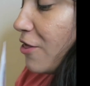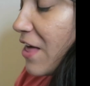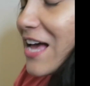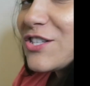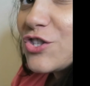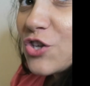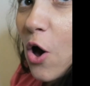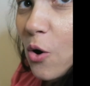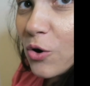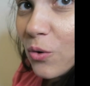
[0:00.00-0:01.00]
That's
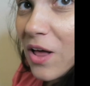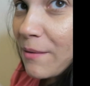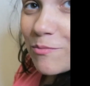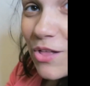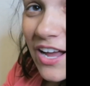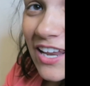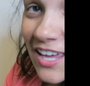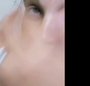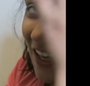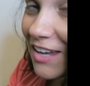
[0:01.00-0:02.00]
so cool. I'm gonna plug it
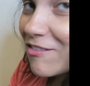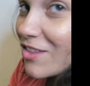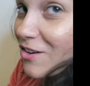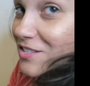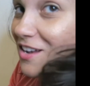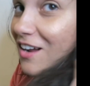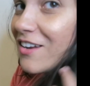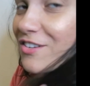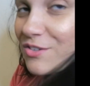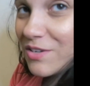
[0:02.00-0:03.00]
in, even though it's not
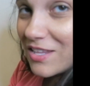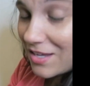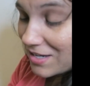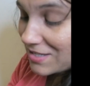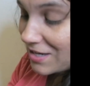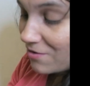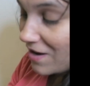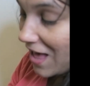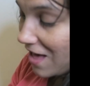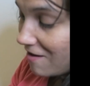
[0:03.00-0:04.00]
gonna do anything because I
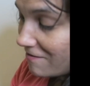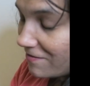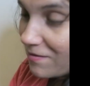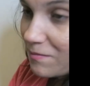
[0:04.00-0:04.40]
don't have